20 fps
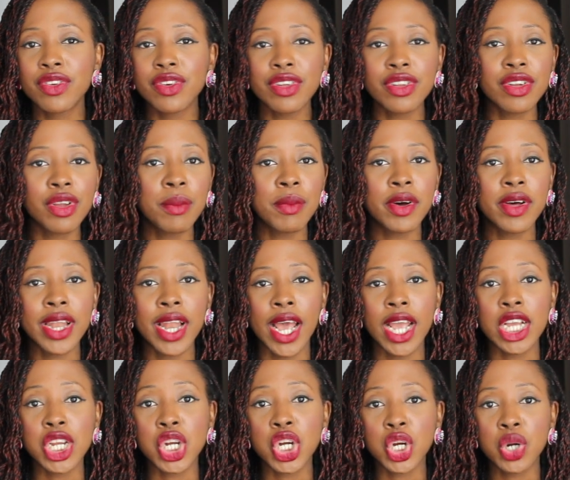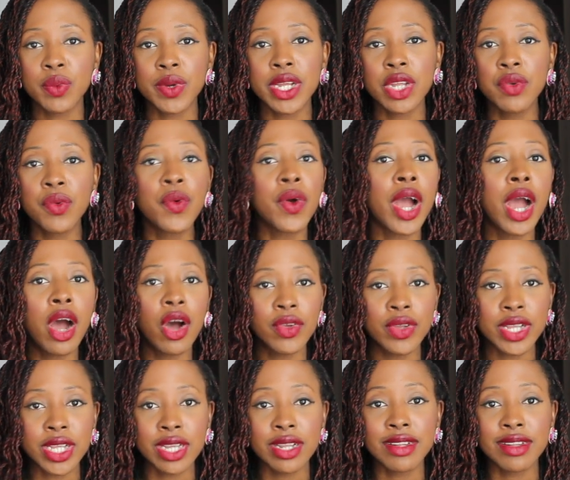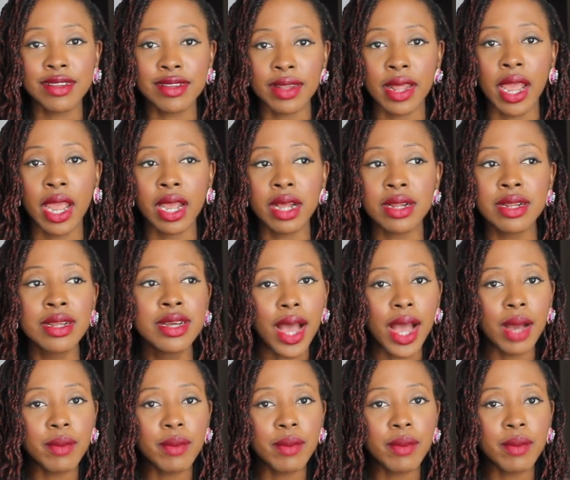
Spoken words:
just about like showing you how you can style.